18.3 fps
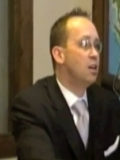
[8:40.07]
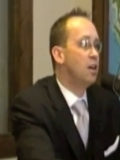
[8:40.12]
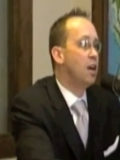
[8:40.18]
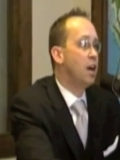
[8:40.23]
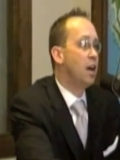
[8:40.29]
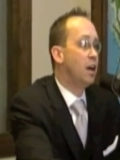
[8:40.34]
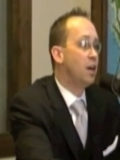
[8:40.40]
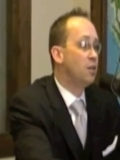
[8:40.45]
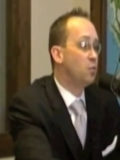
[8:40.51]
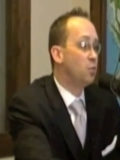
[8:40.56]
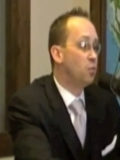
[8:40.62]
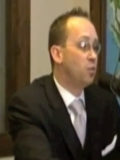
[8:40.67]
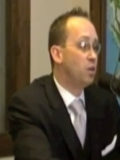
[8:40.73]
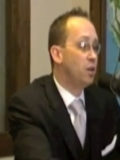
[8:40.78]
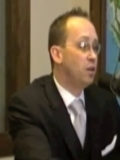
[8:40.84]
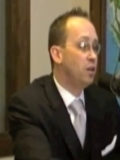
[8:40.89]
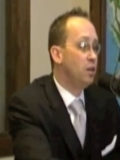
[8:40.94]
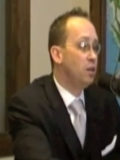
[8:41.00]
And
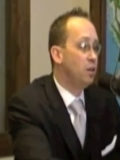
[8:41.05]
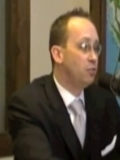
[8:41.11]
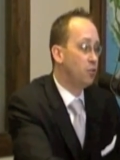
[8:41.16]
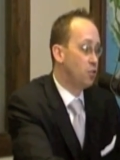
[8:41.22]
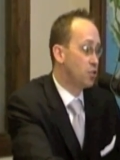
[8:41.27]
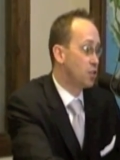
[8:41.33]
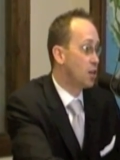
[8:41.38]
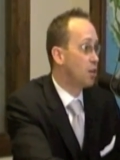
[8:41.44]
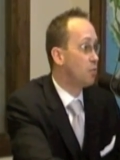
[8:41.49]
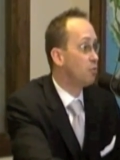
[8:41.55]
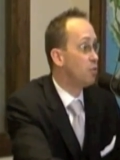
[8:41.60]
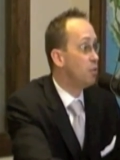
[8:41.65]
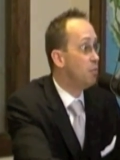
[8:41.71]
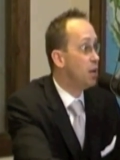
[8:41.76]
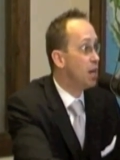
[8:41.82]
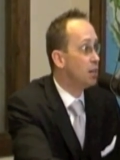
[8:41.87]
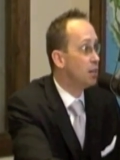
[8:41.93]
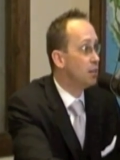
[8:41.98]
if you sign up for the
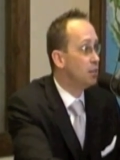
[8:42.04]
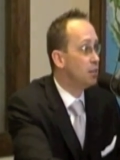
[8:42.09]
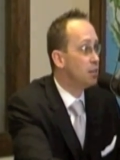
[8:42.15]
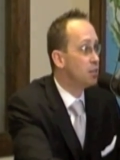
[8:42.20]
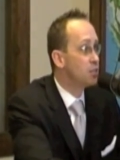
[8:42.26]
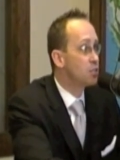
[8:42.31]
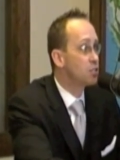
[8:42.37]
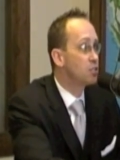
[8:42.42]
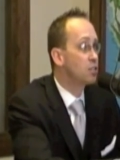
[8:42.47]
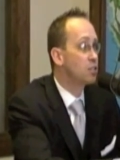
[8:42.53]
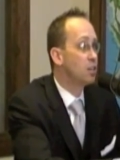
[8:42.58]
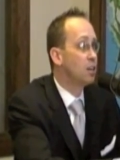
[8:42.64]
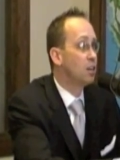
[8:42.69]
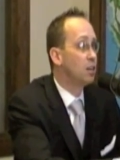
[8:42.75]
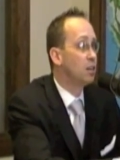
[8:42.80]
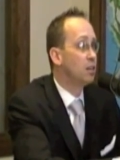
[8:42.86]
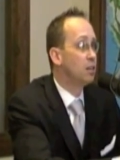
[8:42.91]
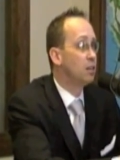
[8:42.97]
mailing list,
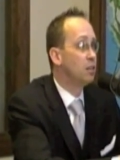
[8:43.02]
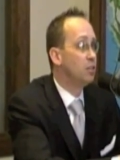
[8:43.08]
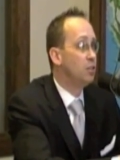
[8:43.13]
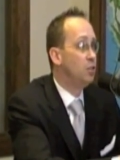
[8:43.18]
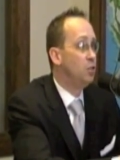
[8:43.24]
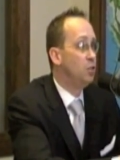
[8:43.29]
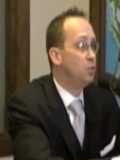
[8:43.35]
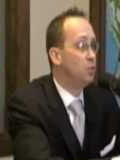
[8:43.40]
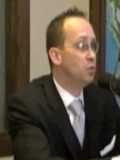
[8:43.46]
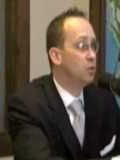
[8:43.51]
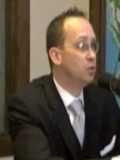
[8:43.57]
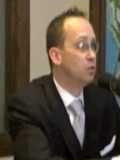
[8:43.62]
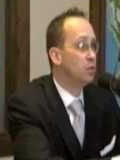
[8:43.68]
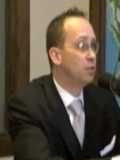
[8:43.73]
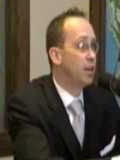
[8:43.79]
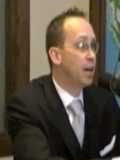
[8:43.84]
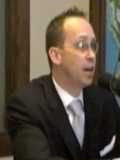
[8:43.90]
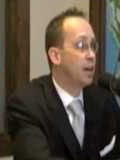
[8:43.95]
you
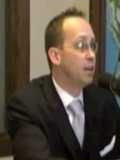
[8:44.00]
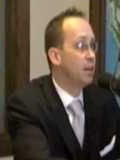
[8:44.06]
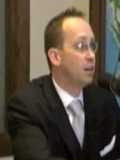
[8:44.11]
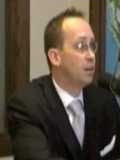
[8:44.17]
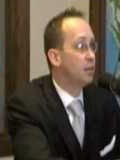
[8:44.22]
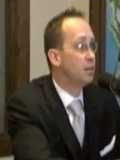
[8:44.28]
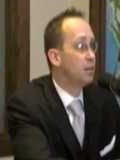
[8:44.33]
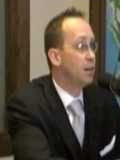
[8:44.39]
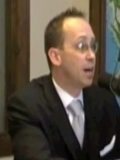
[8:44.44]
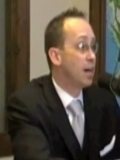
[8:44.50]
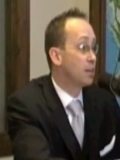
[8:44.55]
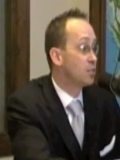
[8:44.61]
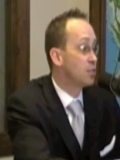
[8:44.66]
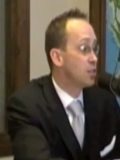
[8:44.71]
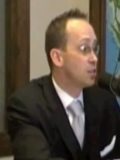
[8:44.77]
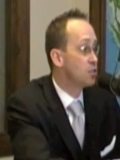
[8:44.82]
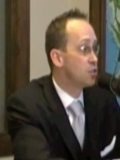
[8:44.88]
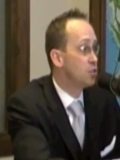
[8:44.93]
will get
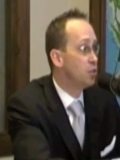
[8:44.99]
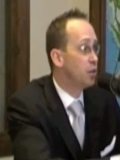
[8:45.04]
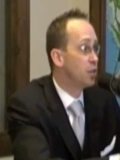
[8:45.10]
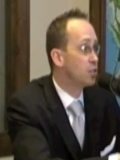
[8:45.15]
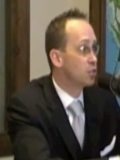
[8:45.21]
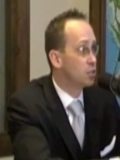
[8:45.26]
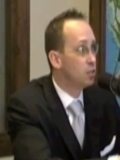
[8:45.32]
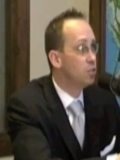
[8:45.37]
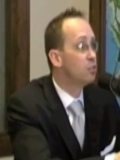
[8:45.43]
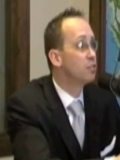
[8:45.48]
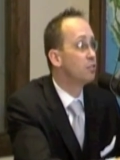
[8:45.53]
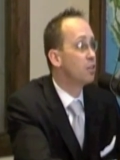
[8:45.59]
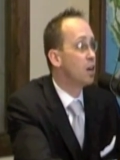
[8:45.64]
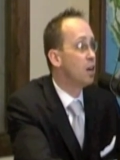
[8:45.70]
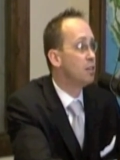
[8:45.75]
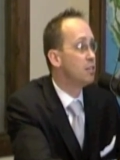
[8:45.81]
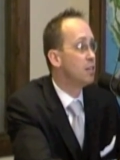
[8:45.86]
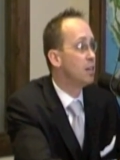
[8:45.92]
access to exclusive
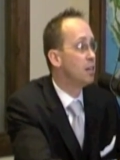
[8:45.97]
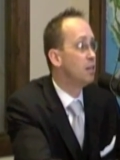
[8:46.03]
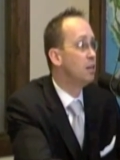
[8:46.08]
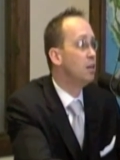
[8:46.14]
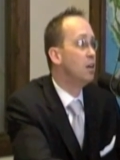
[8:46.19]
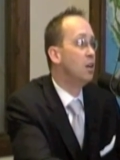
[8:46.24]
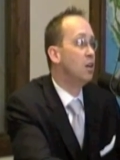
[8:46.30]
content.